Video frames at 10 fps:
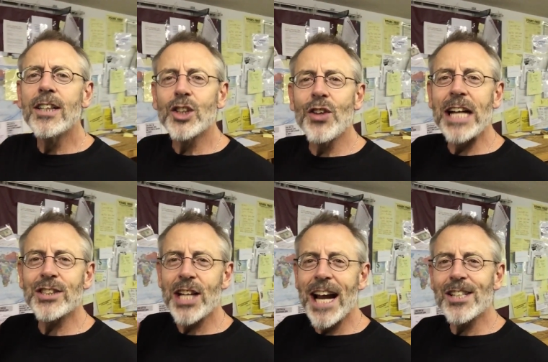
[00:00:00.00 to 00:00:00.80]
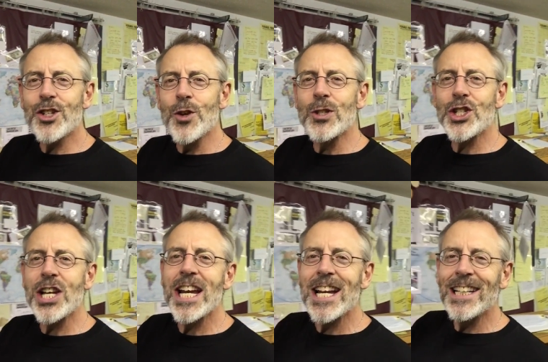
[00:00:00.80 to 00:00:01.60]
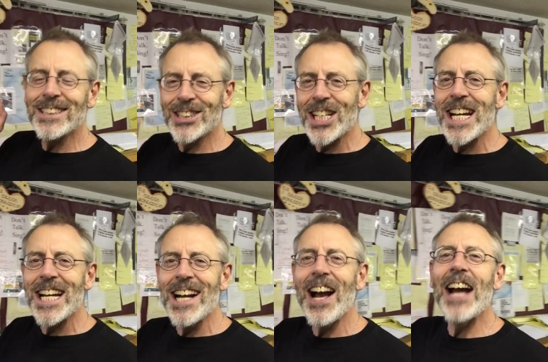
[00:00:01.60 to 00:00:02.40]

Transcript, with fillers: So that's S-U-C-C.